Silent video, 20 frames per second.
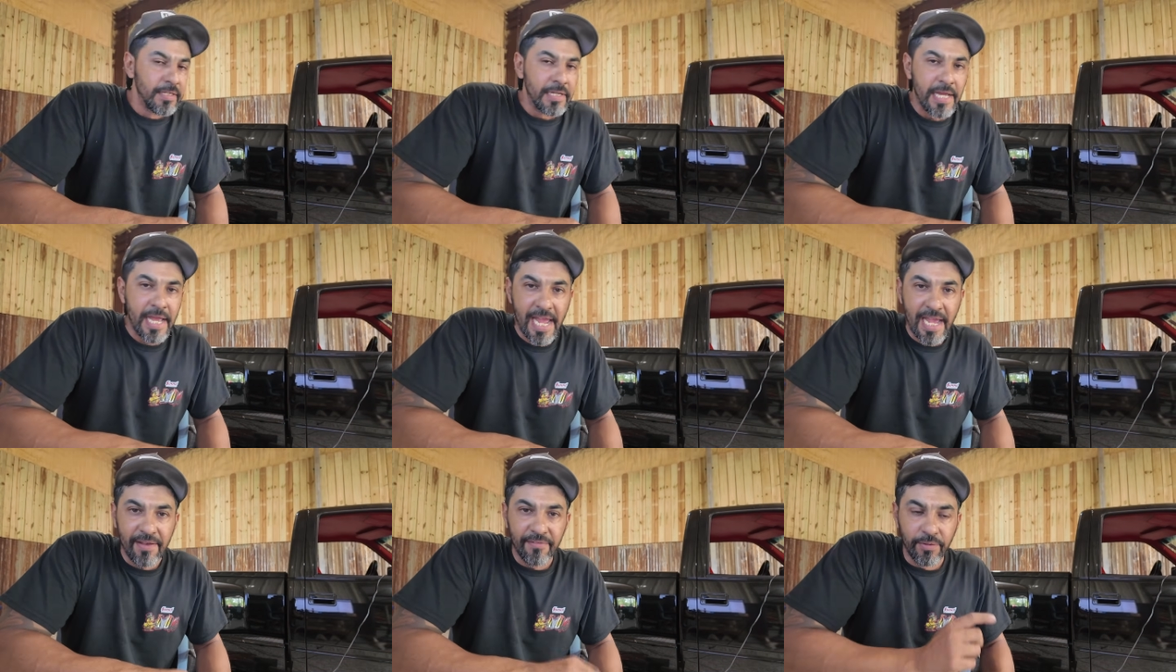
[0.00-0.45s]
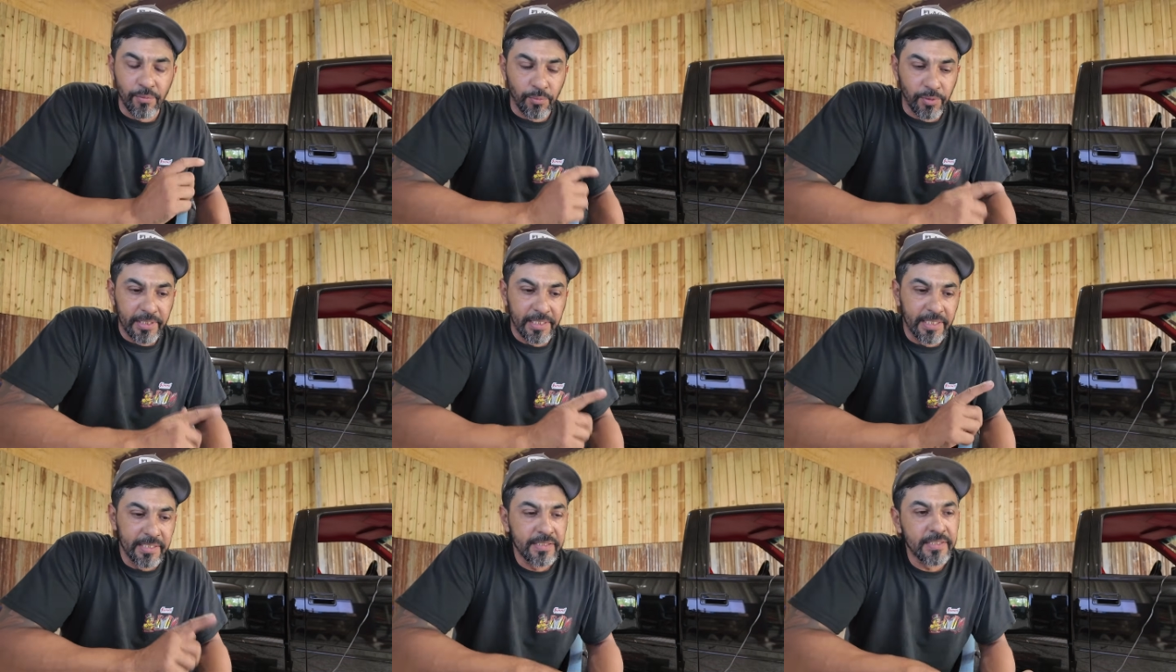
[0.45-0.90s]
having
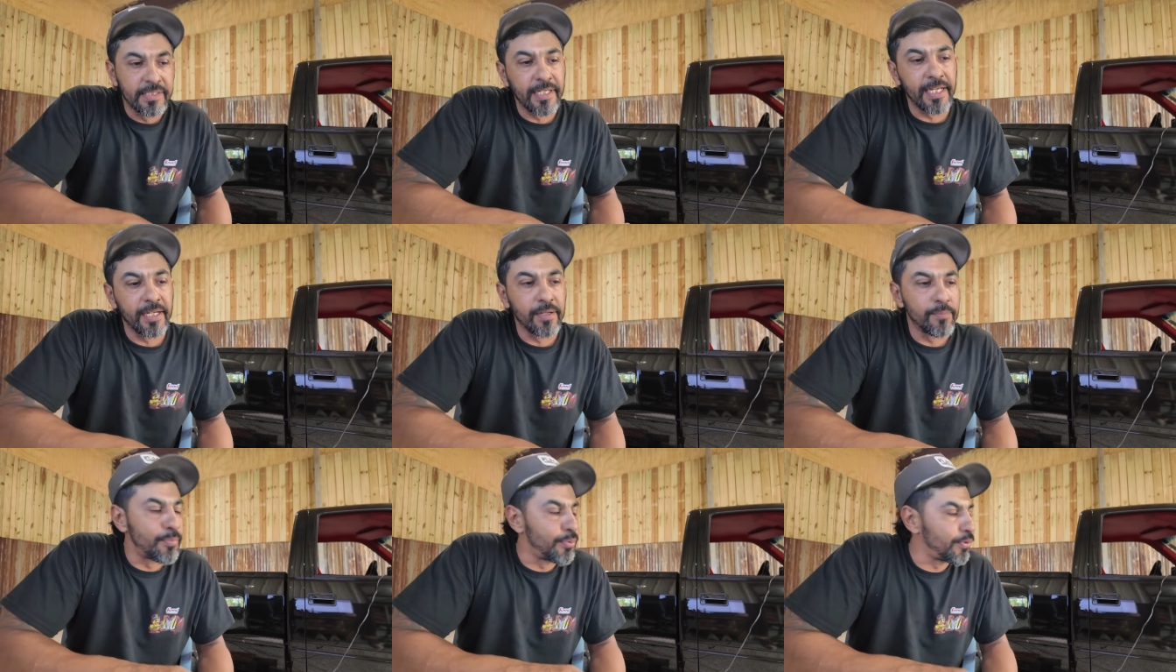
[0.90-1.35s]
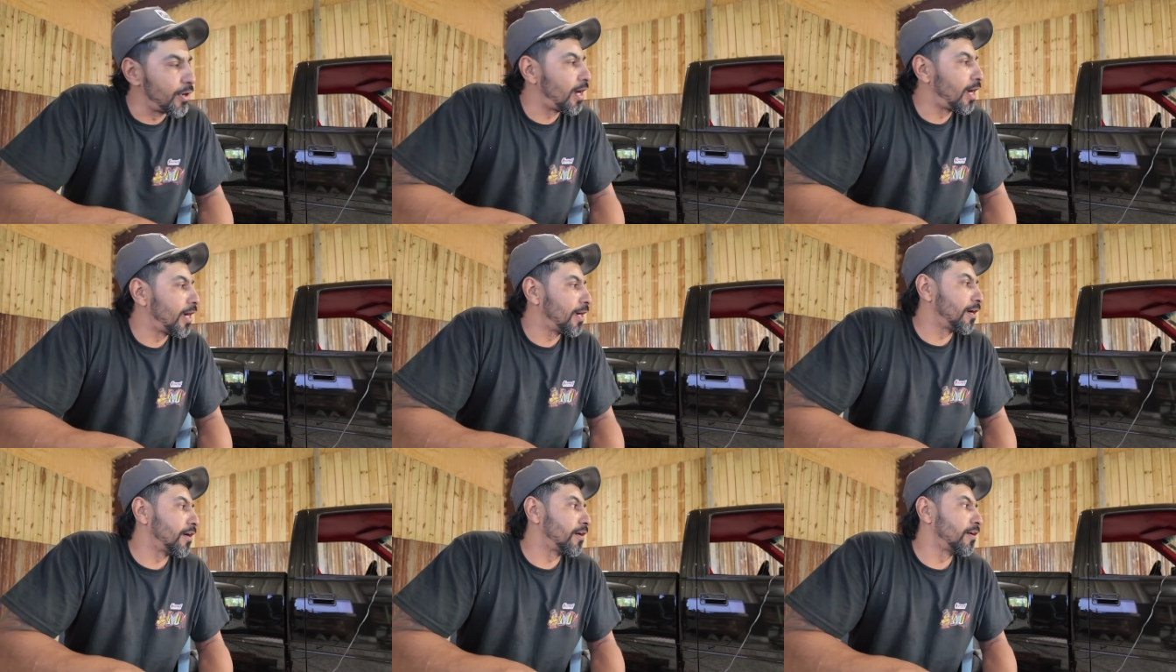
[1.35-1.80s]
with this thing
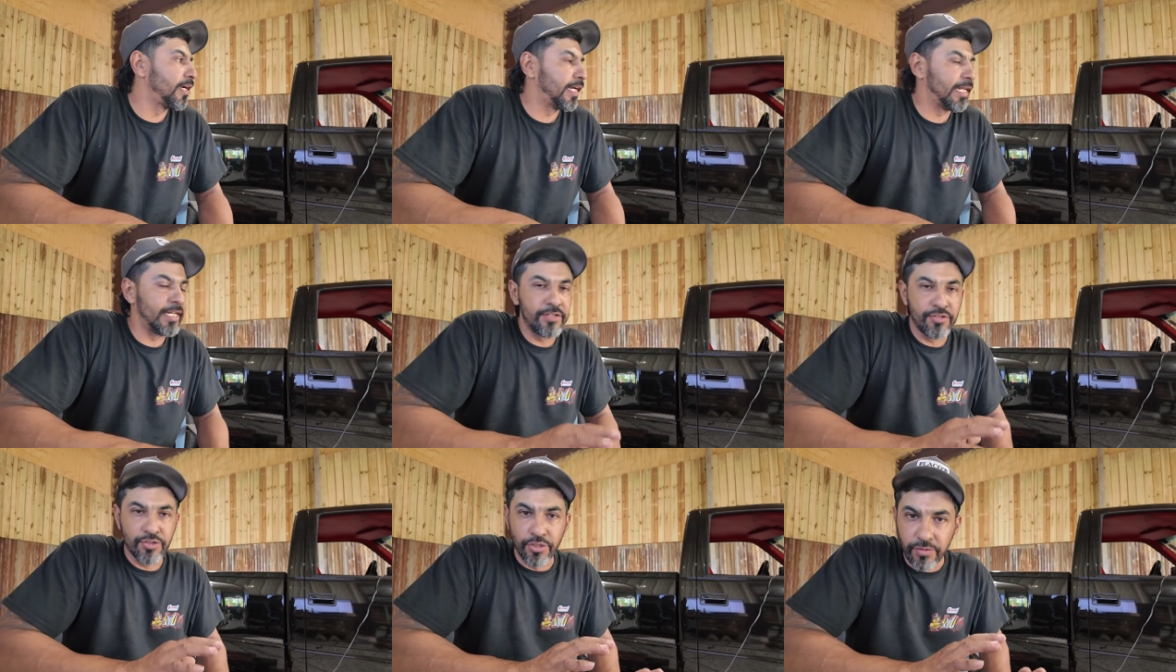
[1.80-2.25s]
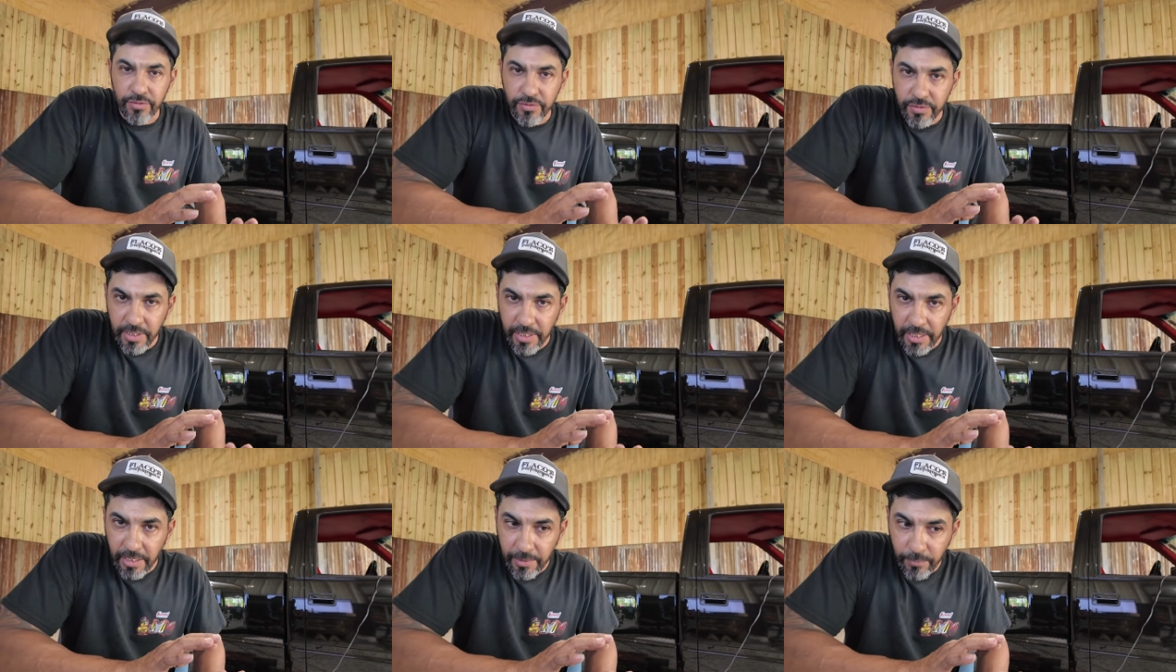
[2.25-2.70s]
prior, and just
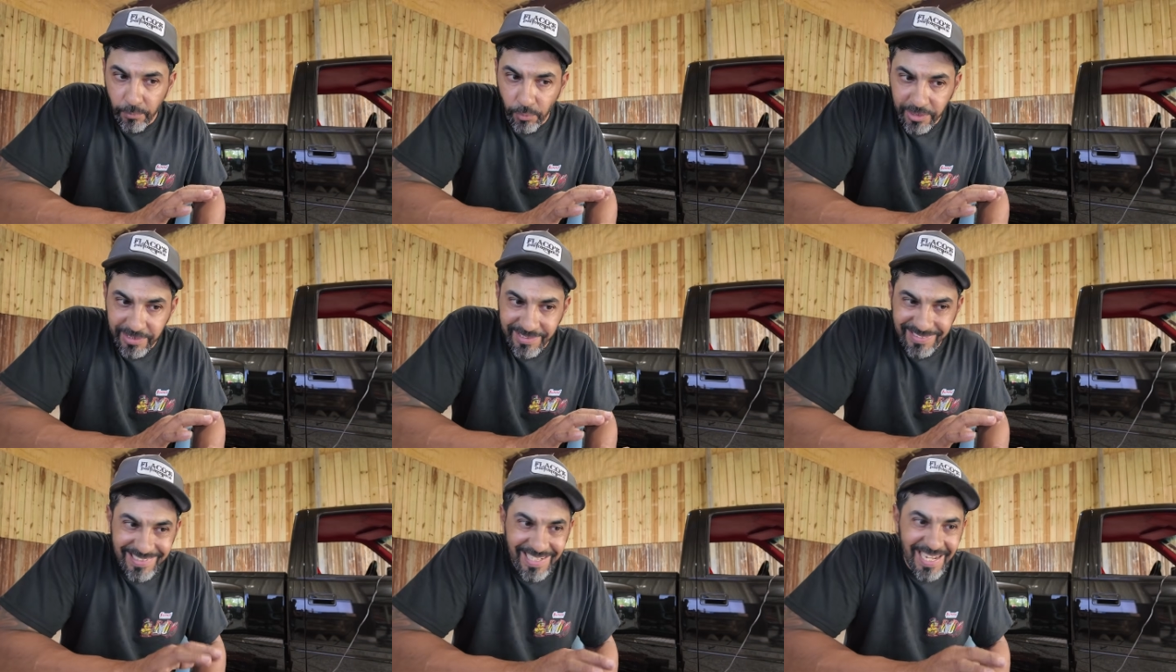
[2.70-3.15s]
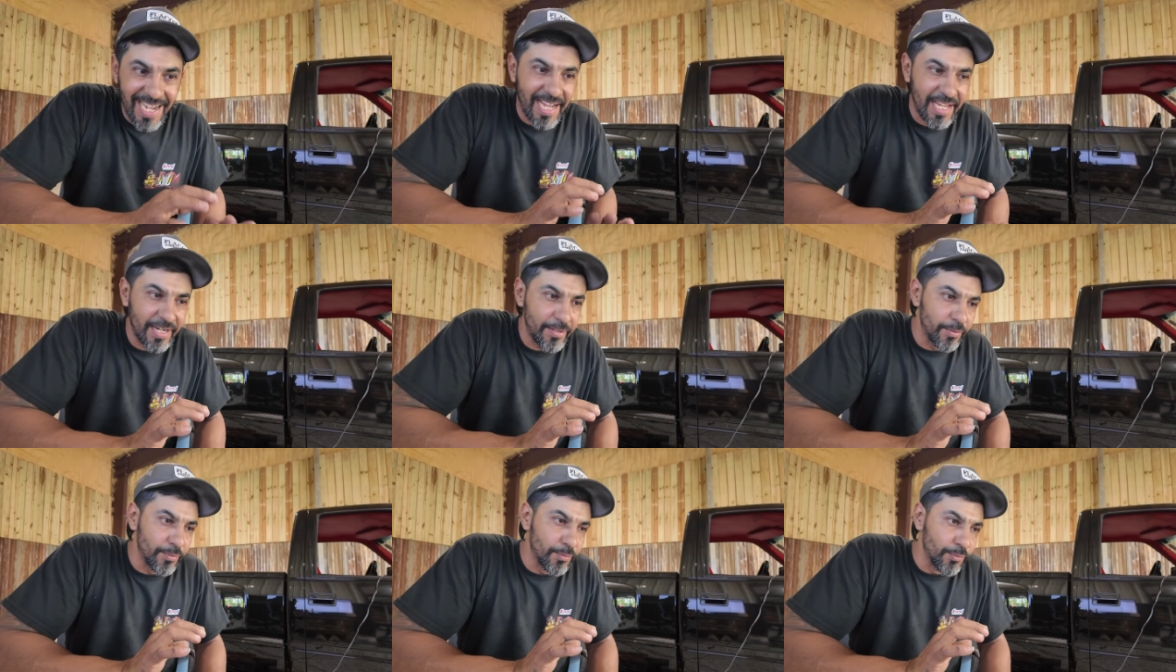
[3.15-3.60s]
it was
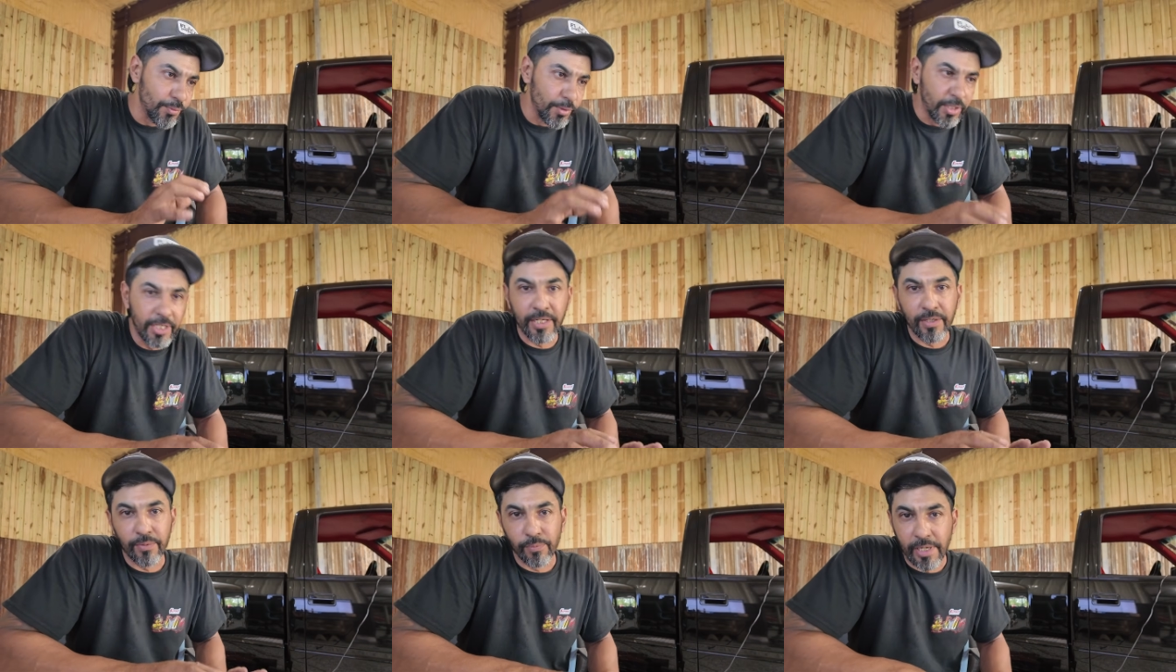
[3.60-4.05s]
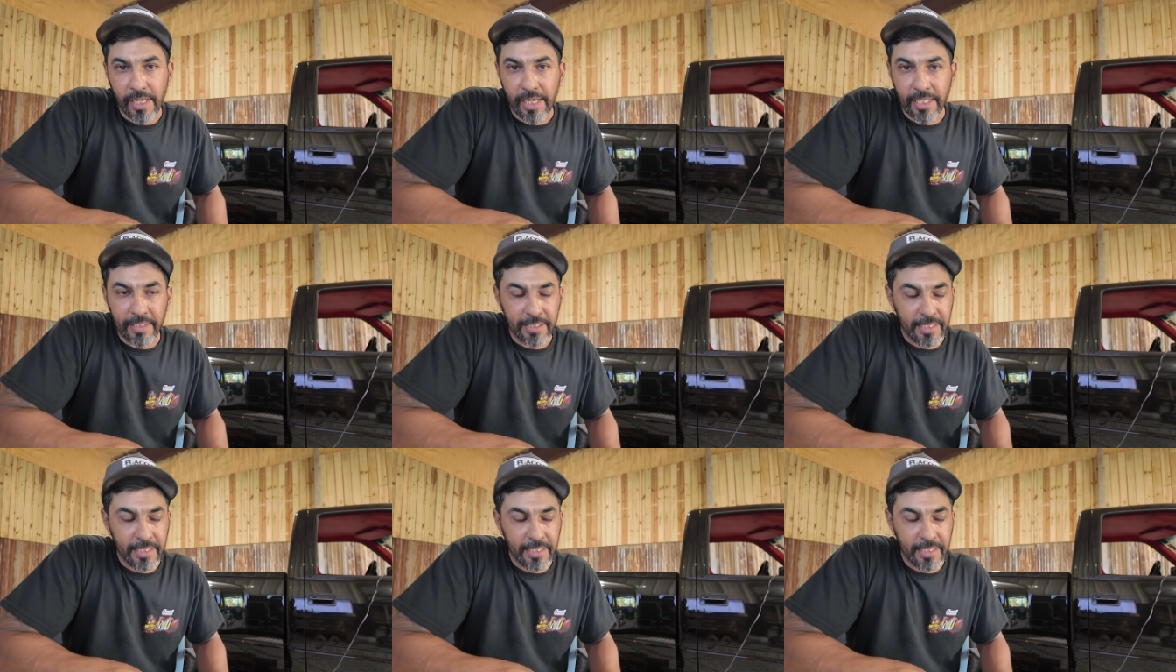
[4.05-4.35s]
not running right.